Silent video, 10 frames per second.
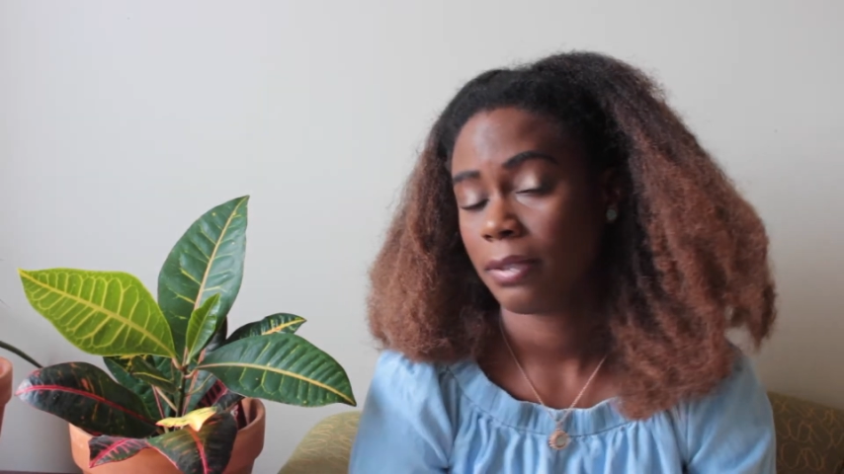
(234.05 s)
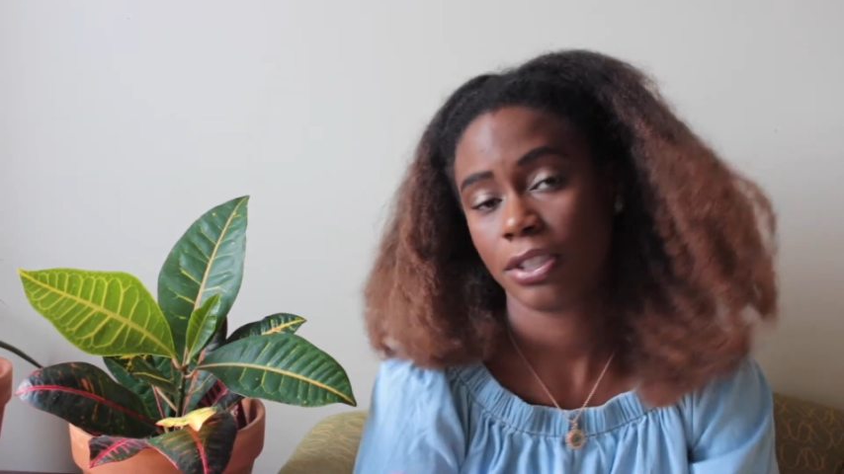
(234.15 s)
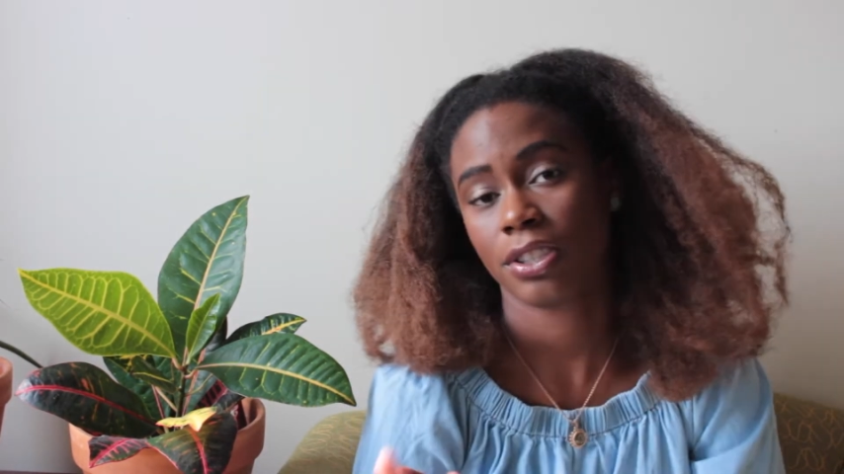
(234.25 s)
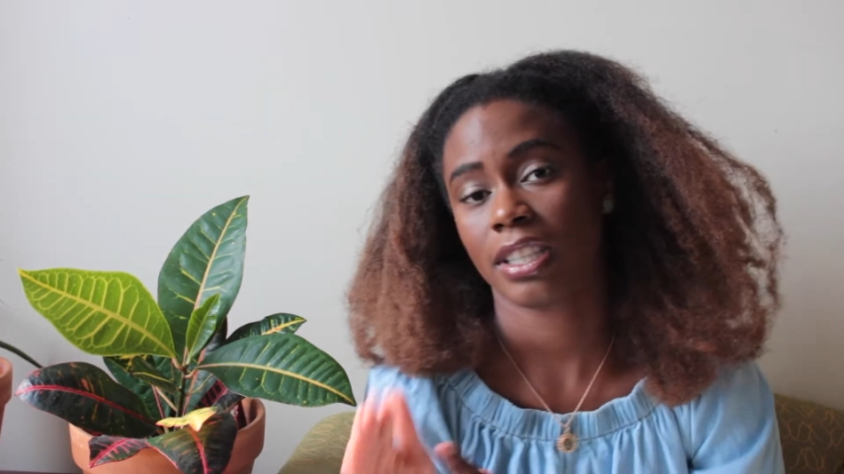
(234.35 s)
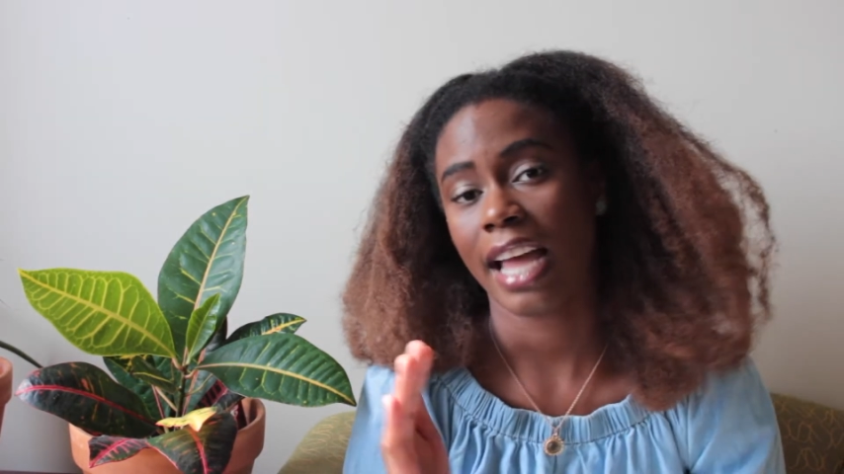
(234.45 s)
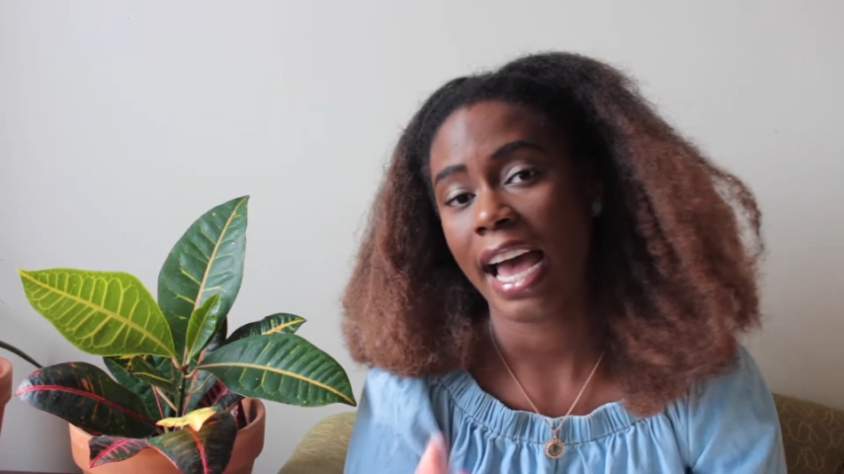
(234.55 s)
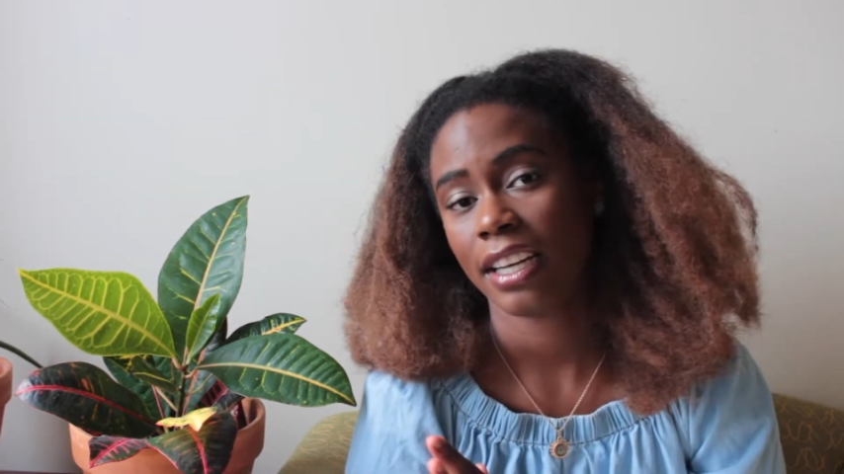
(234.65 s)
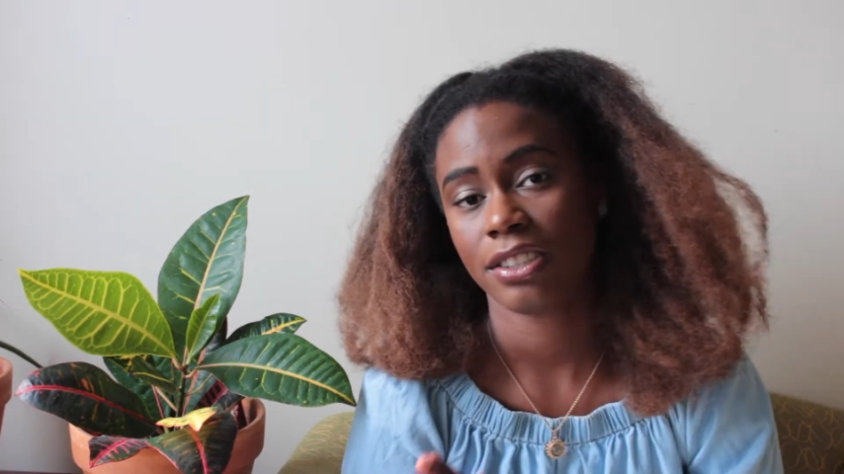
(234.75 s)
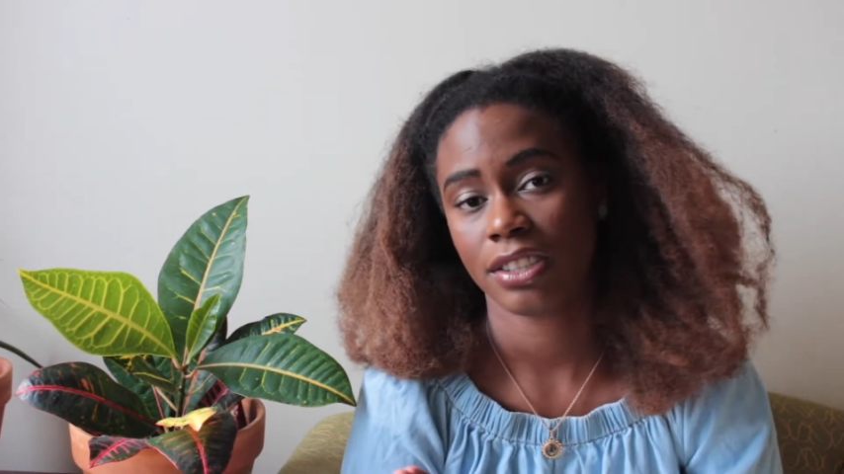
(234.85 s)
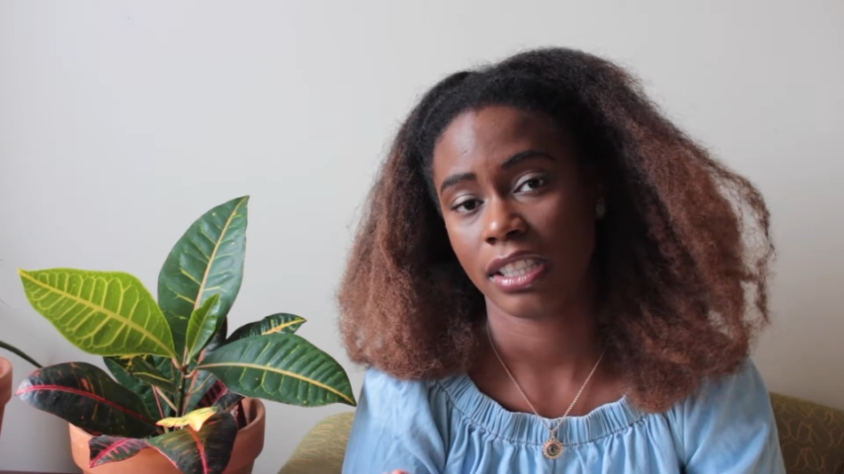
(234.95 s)
that you can
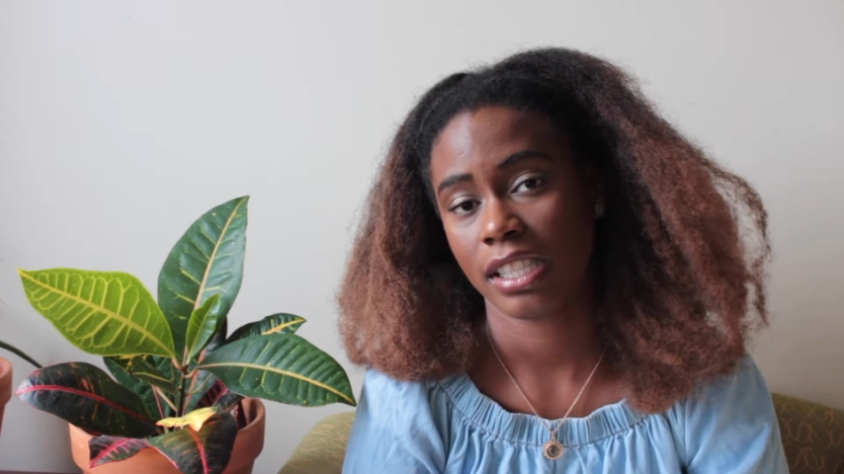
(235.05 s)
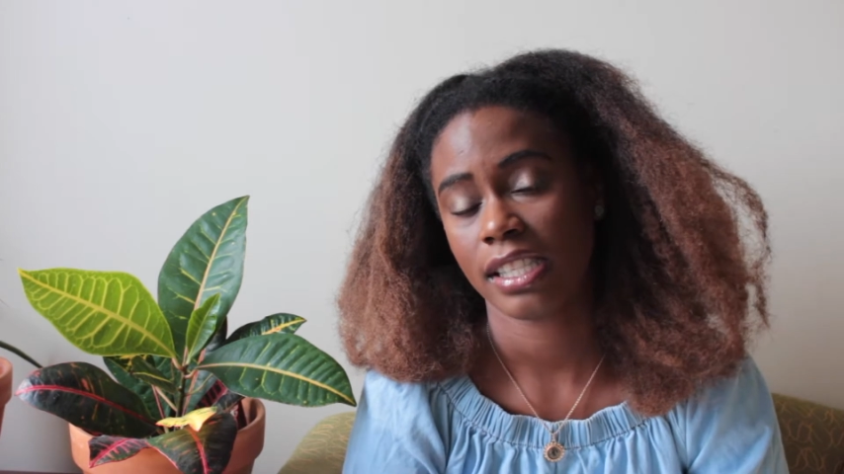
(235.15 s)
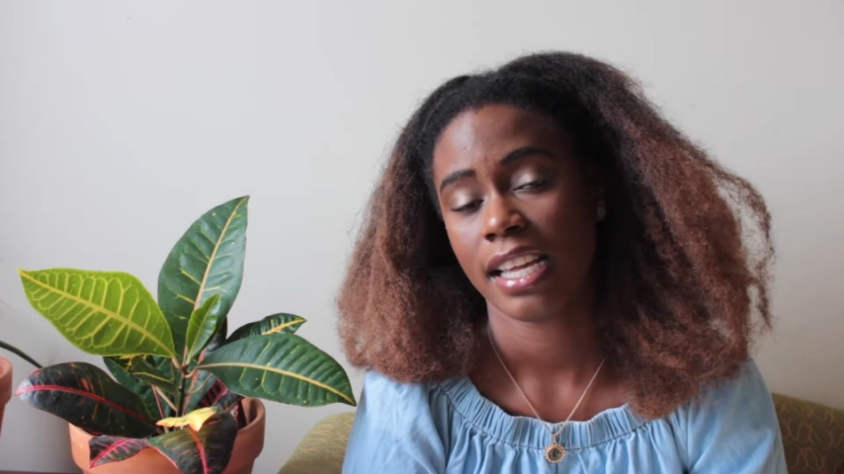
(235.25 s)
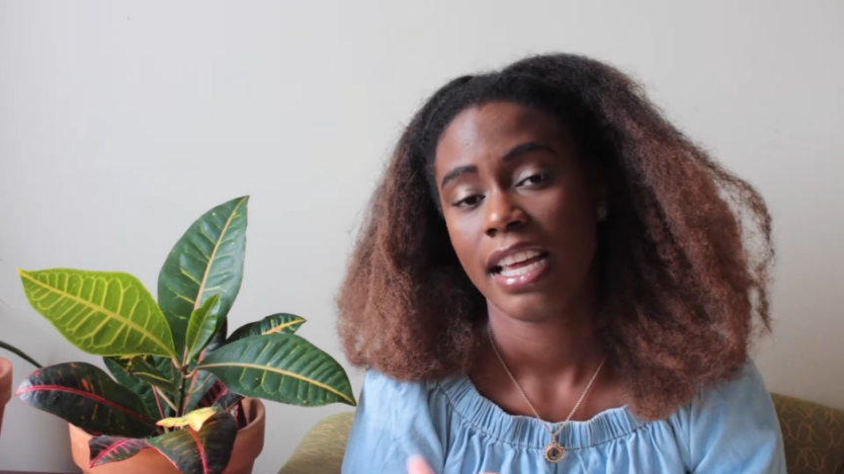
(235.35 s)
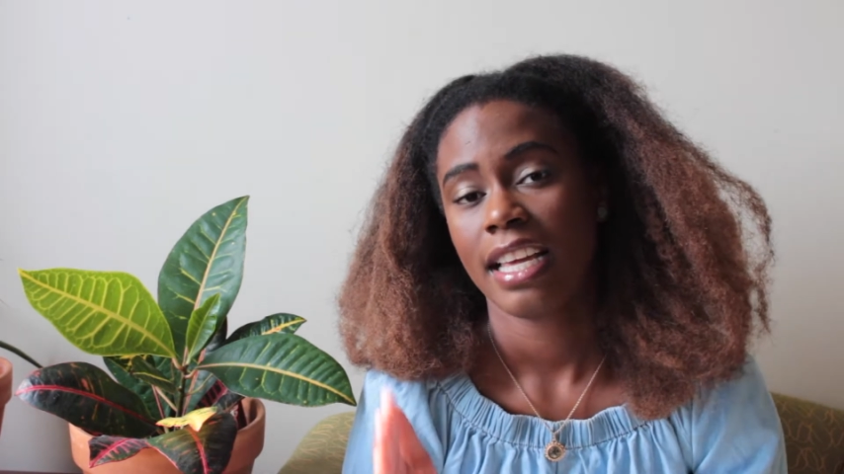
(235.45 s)
add into this